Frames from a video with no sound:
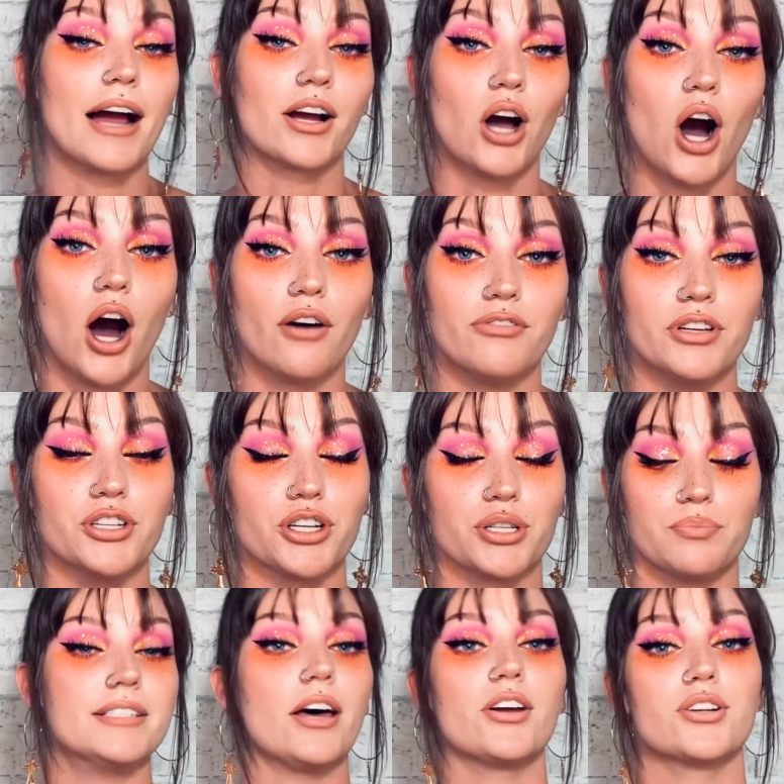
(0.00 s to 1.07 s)
off and
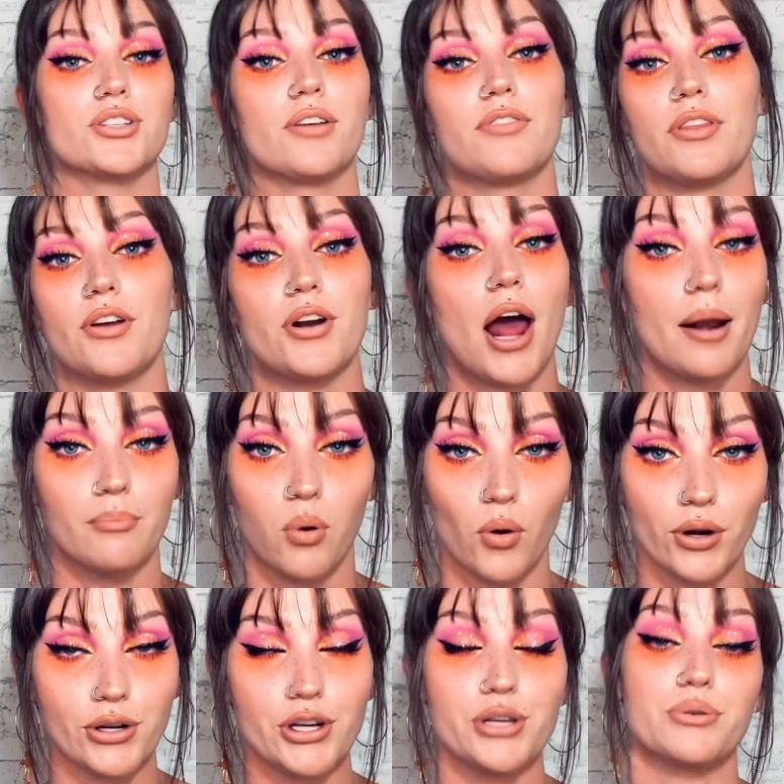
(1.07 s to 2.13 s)
just tell yourself that they're not
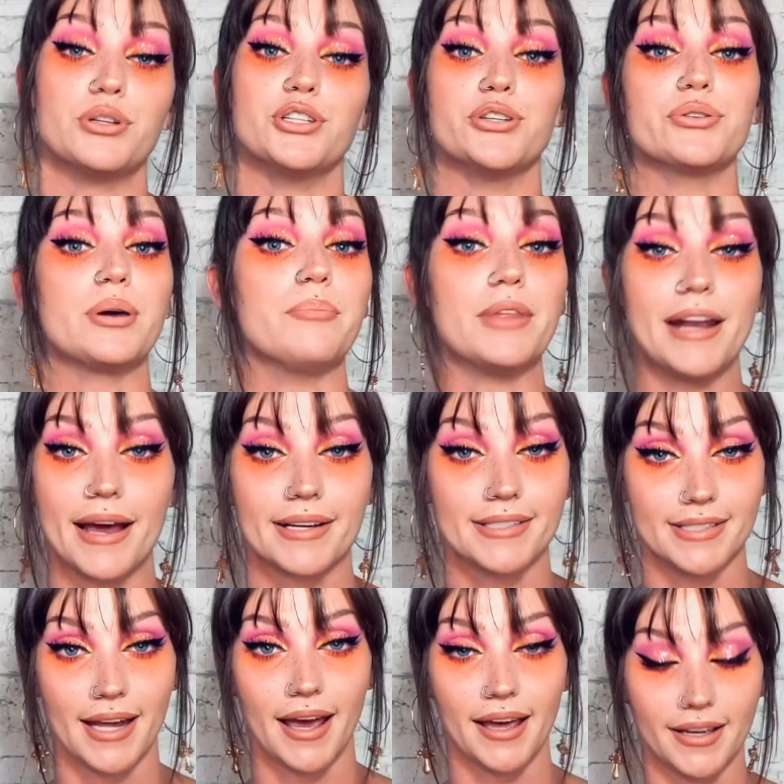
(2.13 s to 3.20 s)
important or you can do them the next
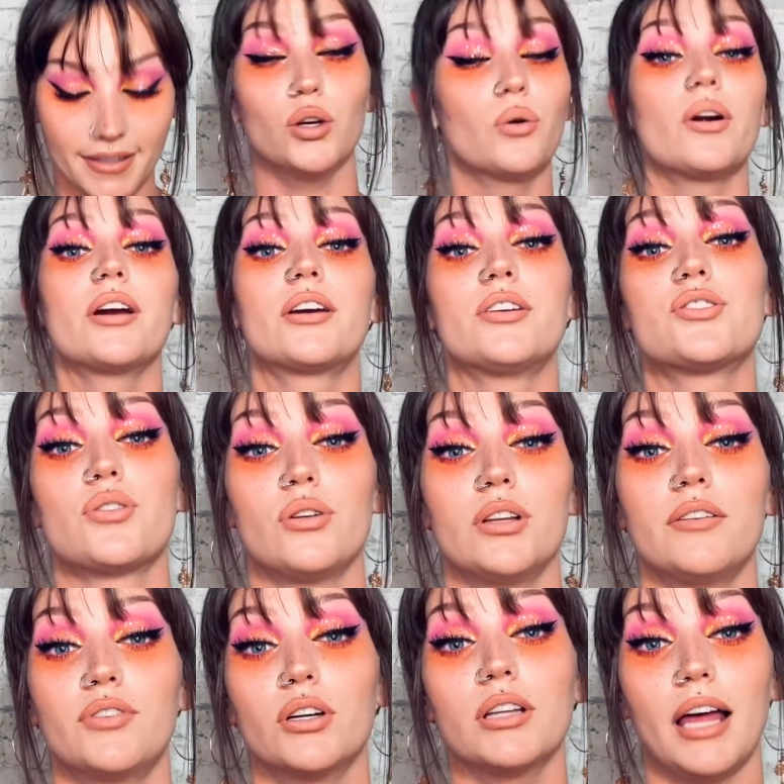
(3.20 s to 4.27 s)
day. You are in control
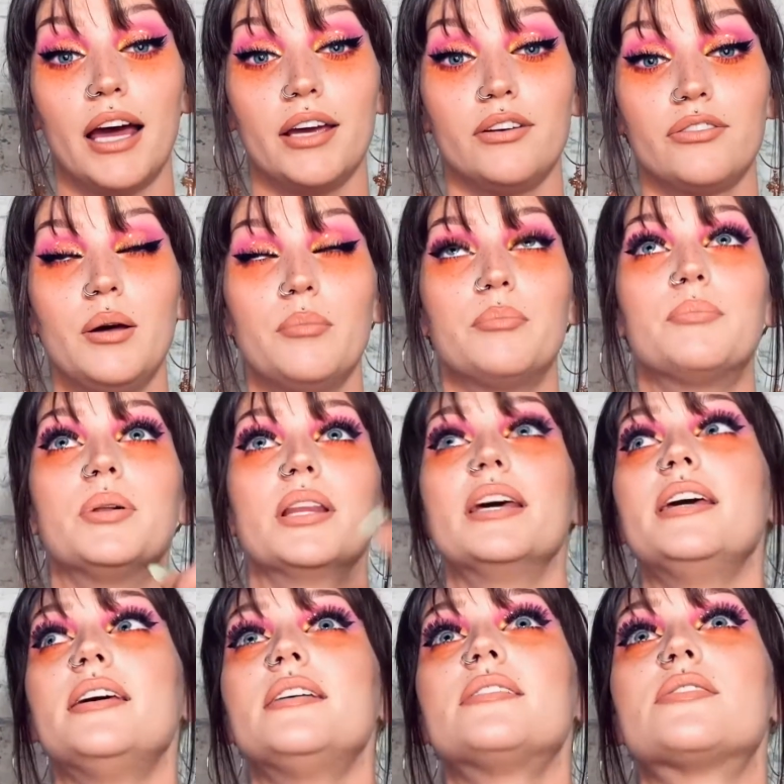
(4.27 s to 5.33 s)
of your life.
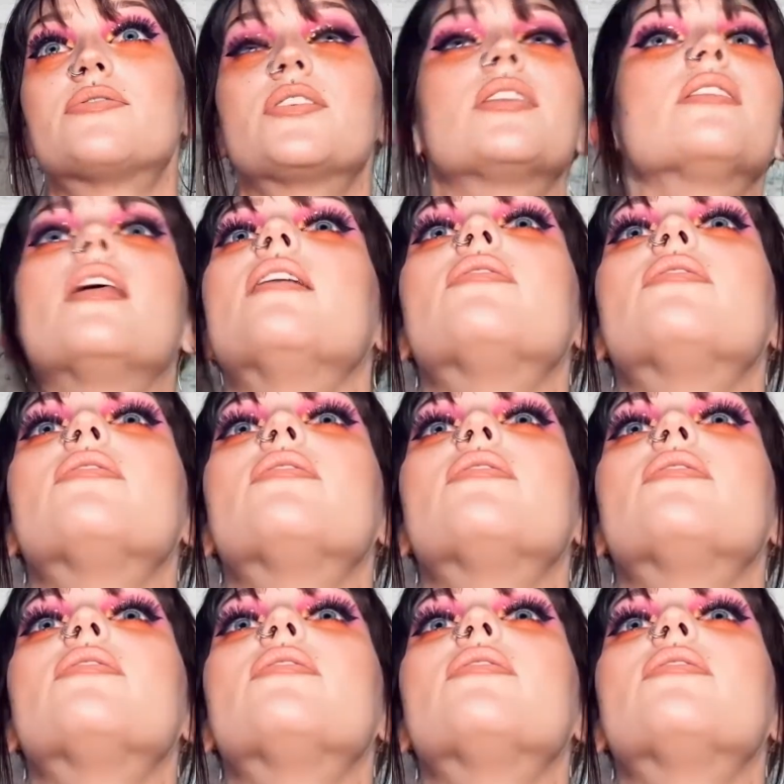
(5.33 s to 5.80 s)
Please, for the love